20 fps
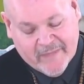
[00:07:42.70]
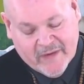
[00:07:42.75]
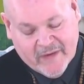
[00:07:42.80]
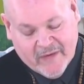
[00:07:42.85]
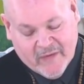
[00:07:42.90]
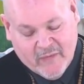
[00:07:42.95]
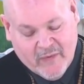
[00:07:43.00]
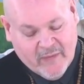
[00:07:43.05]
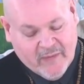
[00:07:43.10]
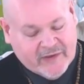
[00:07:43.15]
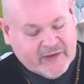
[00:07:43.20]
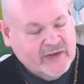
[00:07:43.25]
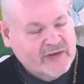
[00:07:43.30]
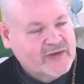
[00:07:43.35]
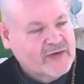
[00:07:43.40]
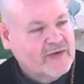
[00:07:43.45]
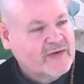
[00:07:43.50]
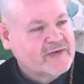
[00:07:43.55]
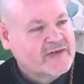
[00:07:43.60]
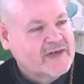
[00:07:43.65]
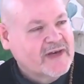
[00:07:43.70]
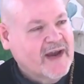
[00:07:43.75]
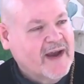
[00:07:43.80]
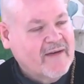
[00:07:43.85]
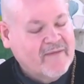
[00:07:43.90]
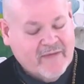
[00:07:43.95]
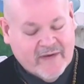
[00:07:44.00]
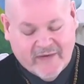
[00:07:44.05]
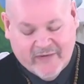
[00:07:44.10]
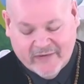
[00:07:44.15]
We went to church
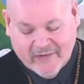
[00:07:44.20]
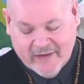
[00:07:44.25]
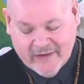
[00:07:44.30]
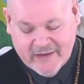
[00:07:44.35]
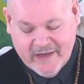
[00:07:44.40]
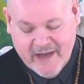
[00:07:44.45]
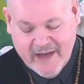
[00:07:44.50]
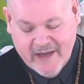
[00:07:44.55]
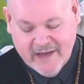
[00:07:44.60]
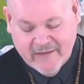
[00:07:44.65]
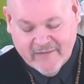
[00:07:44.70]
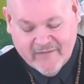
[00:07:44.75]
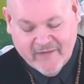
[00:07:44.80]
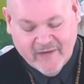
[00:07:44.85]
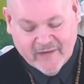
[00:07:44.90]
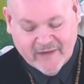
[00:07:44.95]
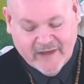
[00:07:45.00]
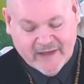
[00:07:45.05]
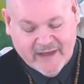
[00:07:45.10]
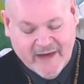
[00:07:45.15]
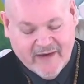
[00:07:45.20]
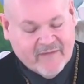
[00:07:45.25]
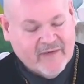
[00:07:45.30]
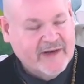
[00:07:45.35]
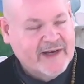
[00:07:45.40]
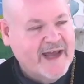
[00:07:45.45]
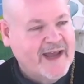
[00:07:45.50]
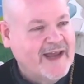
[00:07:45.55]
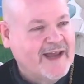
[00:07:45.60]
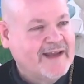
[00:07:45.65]
every Sunday. It felt like
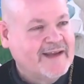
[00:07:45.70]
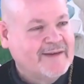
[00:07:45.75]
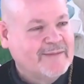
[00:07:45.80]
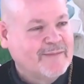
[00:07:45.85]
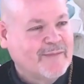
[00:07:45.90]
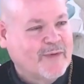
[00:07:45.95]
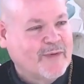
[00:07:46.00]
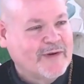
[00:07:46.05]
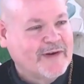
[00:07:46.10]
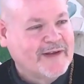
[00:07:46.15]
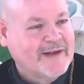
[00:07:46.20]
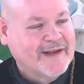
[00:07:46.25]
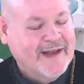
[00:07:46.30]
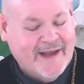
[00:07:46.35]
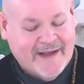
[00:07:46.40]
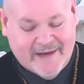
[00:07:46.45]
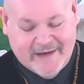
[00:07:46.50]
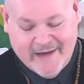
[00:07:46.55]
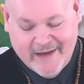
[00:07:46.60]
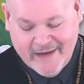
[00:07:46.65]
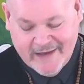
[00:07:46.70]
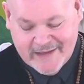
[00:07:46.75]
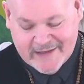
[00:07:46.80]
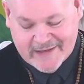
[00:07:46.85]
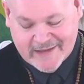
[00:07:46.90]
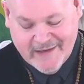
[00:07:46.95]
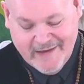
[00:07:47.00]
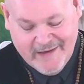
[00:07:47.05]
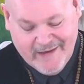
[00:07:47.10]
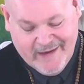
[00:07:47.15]
every day, morning and
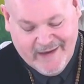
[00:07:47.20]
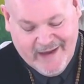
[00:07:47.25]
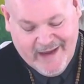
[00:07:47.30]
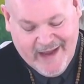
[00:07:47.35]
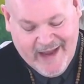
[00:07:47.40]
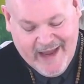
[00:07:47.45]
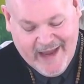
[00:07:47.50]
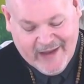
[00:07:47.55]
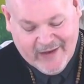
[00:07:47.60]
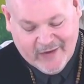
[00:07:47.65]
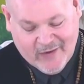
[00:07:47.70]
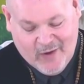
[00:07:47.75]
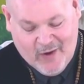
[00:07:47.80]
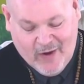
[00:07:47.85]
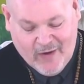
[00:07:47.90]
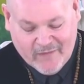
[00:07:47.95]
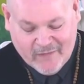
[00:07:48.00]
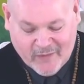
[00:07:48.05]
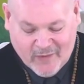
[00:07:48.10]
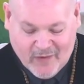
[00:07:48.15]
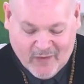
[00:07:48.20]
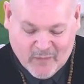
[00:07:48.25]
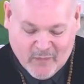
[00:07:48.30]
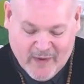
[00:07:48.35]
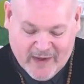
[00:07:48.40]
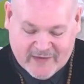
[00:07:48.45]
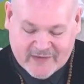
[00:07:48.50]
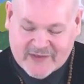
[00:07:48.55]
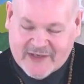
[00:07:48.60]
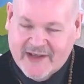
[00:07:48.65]
night, and often on
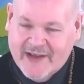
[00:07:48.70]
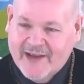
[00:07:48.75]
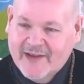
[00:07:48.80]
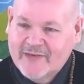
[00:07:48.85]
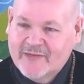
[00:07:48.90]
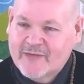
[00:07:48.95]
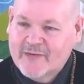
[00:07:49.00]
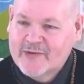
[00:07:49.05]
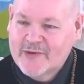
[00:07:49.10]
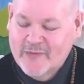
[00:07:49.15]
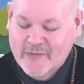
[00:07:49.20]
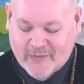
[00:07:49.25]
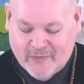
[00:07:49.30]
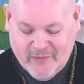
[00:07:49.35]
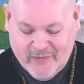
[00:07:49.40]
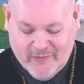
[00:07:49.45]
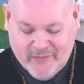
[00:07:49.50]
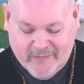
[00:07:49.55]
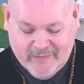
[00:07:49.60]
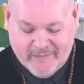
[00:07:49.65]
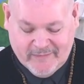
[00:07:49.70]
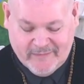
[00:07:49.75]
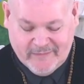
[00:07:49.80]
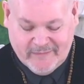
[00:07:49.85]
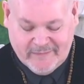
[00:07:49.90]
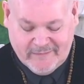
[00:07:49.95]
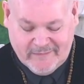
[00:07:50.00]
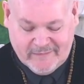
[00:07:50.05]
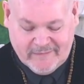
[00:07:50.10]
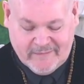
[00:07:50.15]
Wednesdays for youth group.
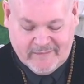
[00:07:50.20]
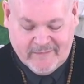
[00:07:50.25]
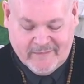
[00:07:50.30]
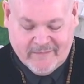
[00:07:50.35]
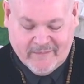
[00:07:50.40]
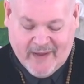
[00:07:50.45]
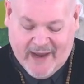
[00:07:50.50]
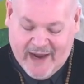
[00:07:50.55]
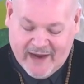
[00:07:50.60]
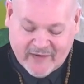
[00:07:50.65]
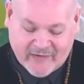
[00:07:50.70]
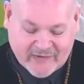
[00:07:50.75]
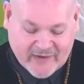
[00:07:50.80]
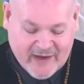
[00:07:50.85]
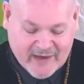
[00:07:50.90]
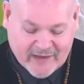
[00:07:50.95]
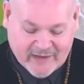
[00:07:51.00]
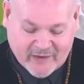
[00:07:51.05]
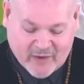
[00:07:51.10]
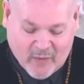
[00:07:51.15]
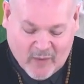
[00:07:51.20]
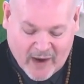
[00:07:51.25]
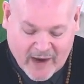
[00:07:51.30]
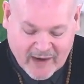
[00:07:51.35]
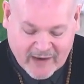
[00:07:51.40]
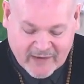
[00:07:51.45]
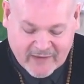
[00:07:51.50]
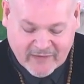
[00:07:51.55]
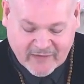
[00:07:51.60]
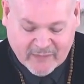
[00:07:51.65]
I sang in
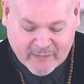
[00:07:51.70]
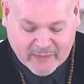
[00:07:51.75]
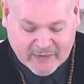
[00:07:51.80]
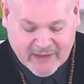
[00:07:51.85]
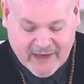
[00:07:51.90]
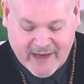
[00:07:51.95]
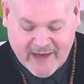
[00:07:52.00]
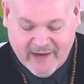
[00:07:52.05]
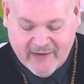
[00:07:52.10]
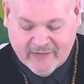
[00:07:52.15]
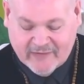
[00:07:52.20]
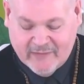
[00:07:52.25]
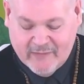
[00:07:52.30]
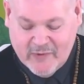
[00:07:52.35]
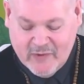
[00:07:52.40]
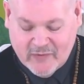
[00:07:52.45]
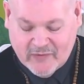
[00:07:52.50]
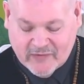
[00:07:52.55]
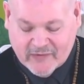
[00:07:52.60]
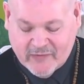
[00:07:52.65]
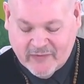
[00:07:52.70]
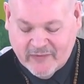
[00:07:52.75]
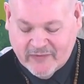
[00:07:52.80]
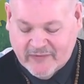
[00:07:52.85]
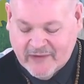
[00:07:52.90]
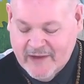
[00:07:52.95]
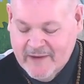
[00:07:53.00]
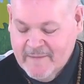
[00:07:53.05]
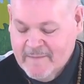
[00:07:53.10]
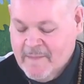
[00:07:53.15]
choirs, plays, and
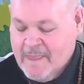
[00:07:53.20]
musicals.